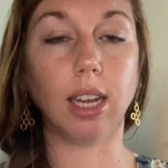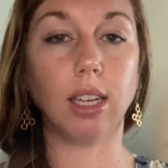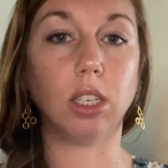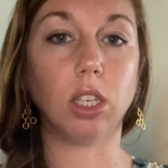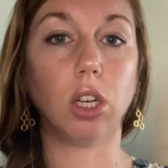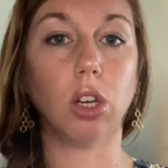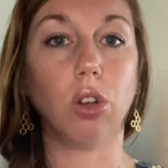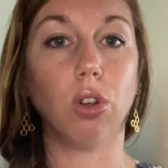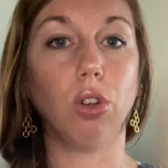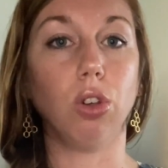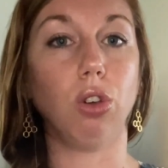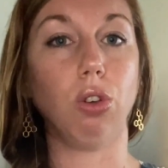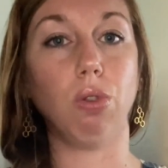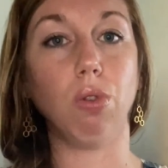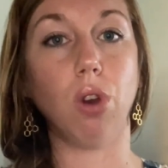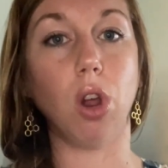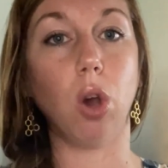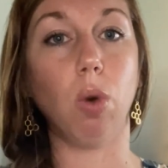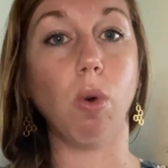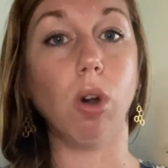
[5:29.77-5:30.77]
until you
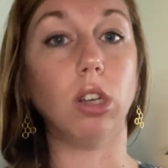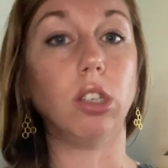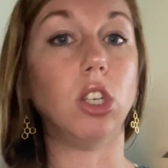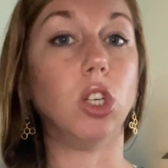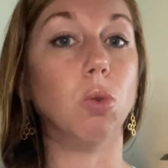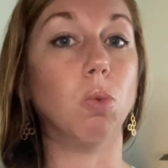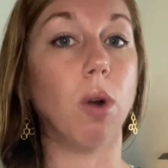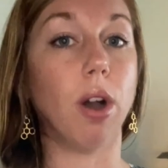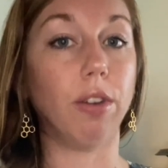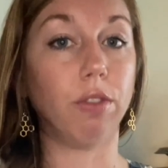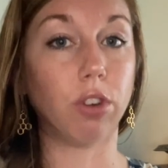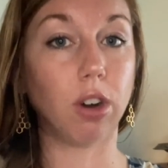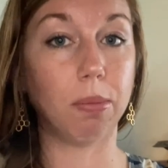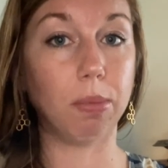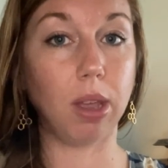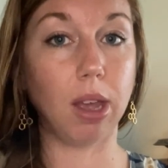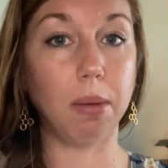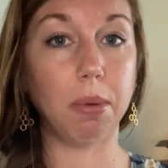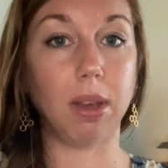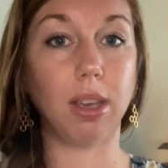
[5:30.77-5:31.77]
know what you want from
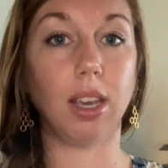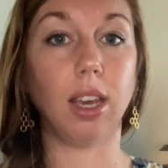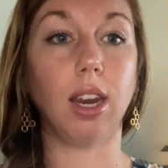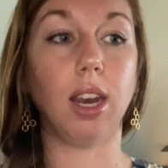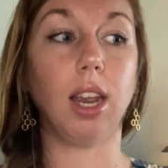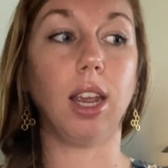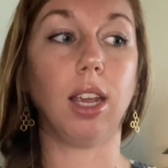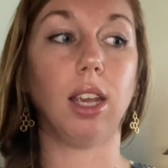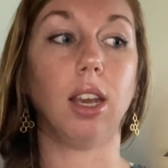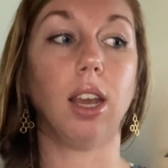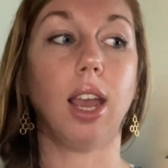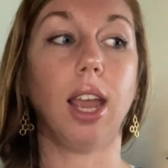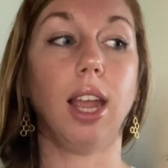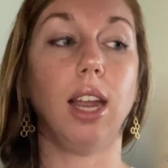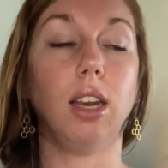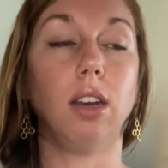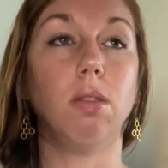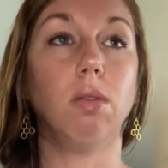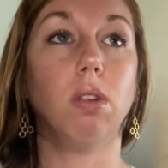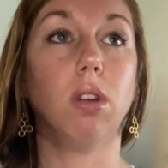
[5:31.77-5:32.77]
them and getting
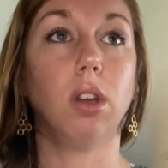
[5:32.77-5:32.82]
a